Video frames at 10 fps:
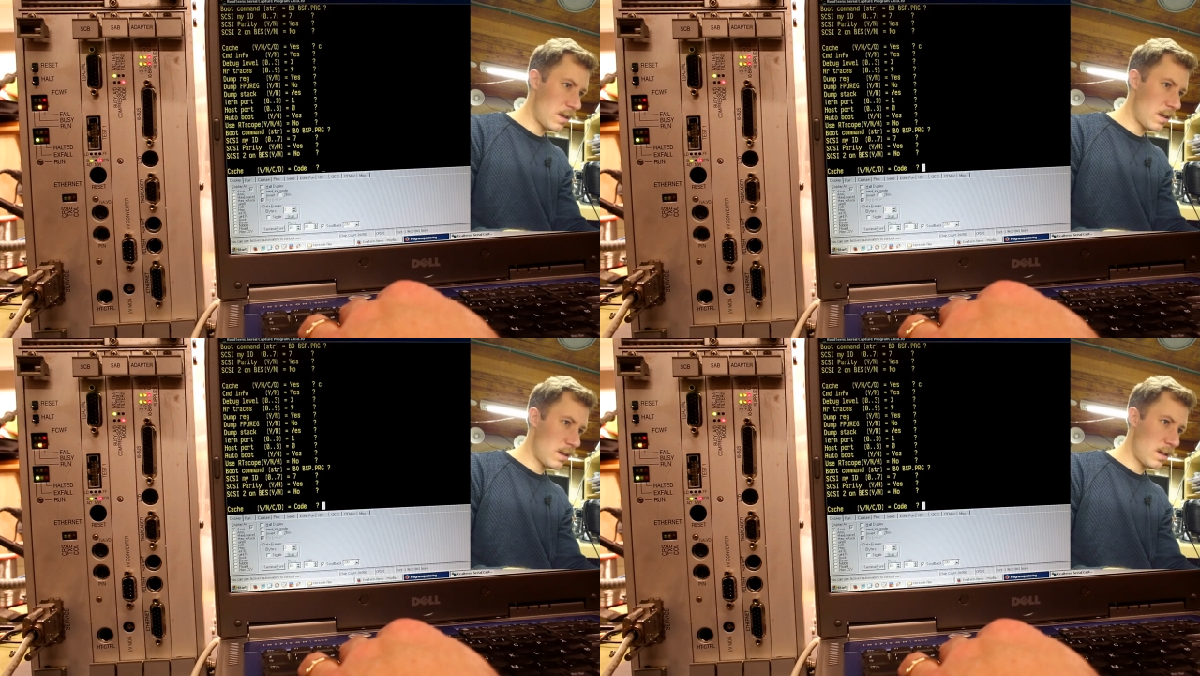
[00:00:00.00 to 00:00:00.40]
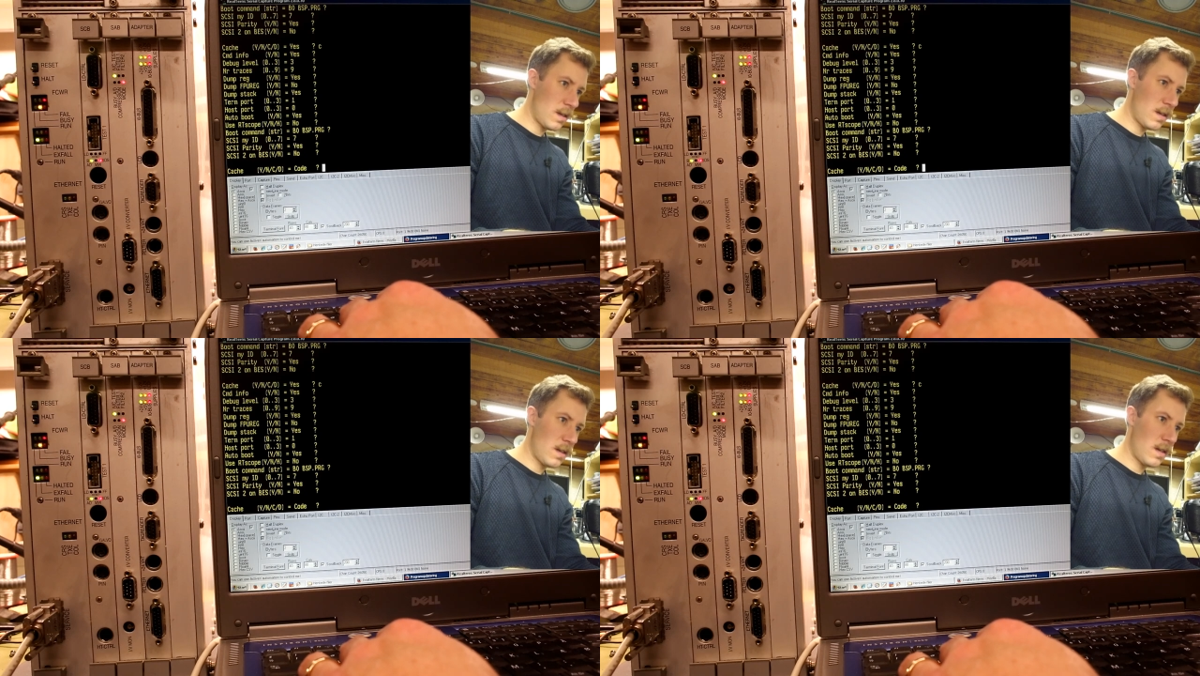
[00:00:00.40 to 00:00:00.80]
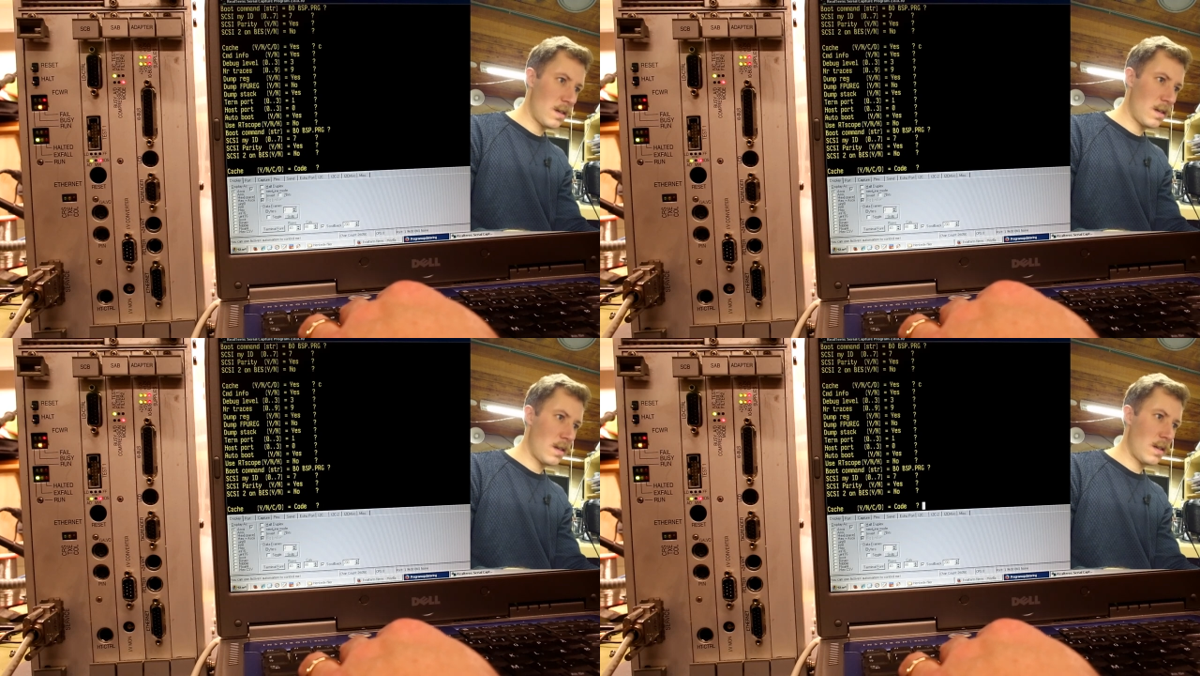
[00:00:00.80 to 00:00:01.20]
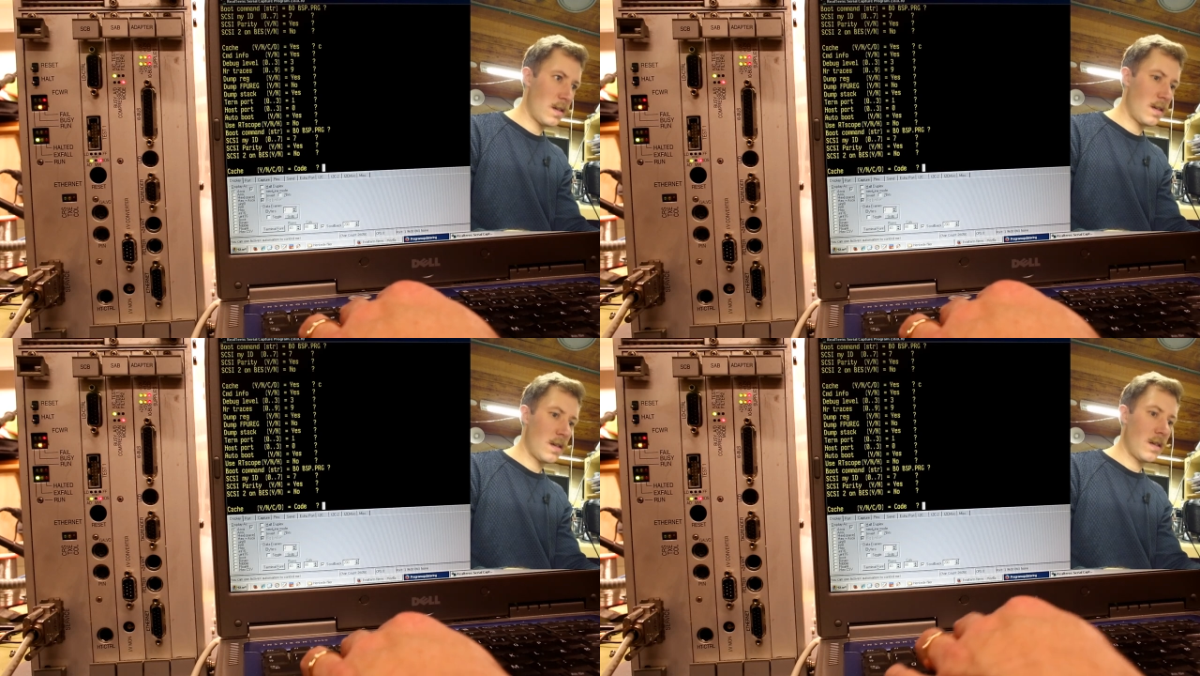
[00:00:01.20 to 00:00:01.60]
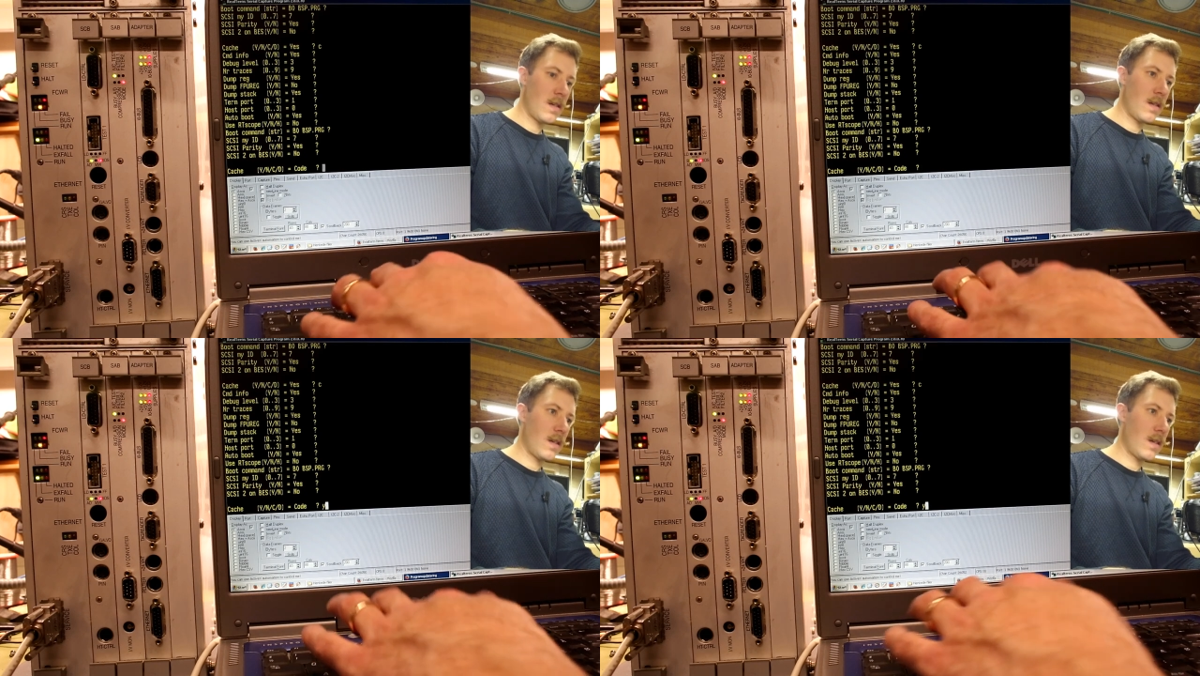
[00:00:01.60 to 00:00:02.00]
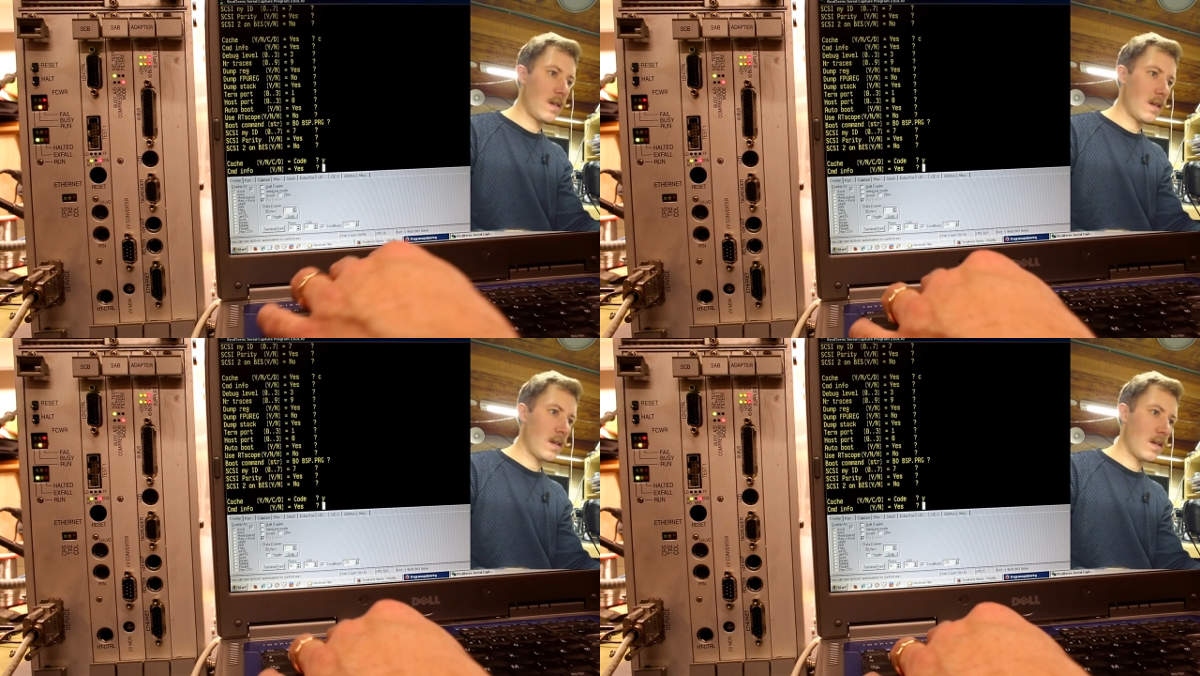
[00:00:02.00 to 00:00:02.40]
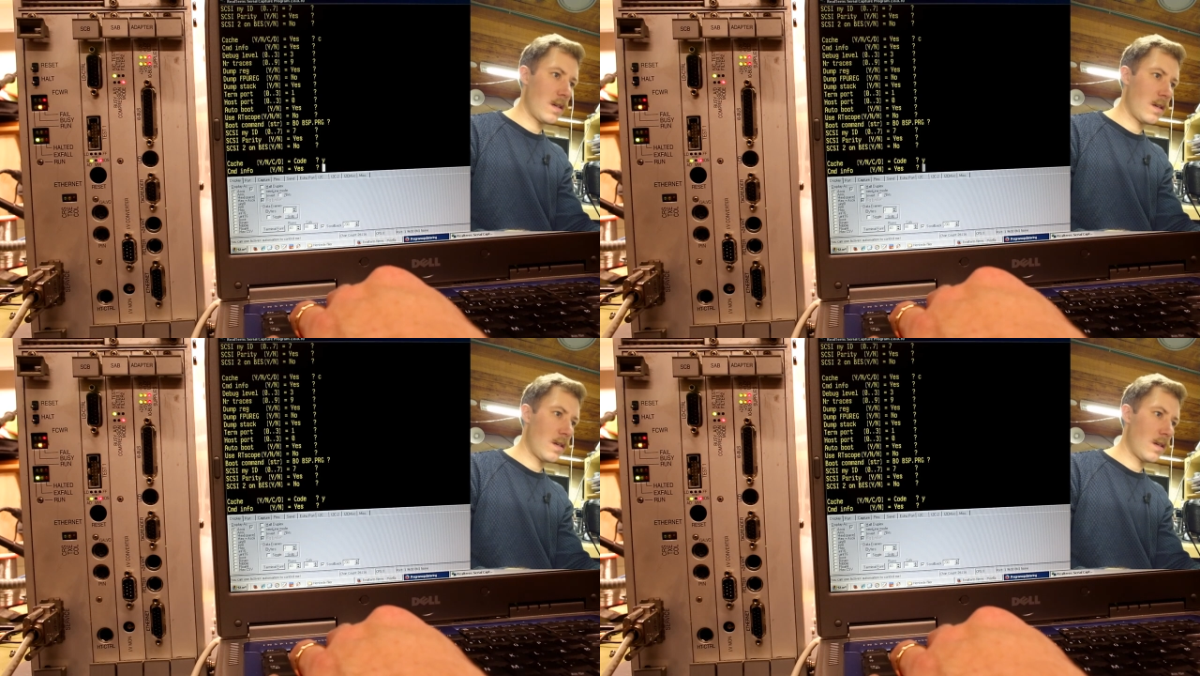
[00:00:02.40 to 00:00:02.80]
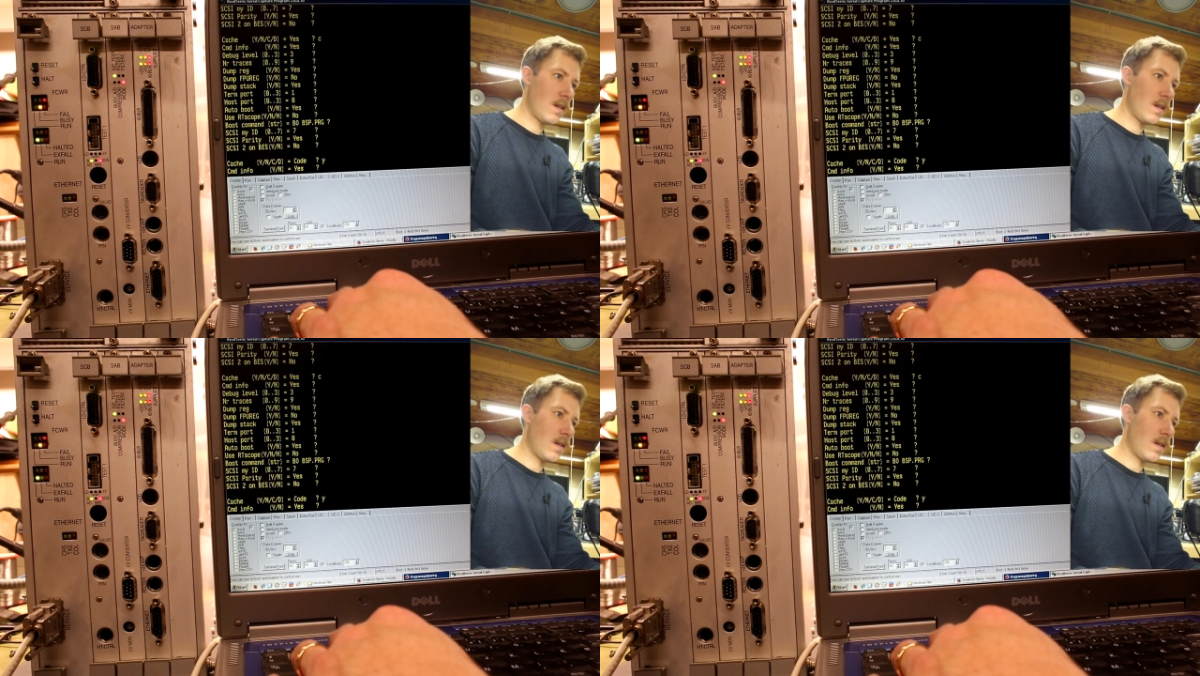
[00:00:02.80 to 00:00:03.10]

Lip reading: (no one is talking)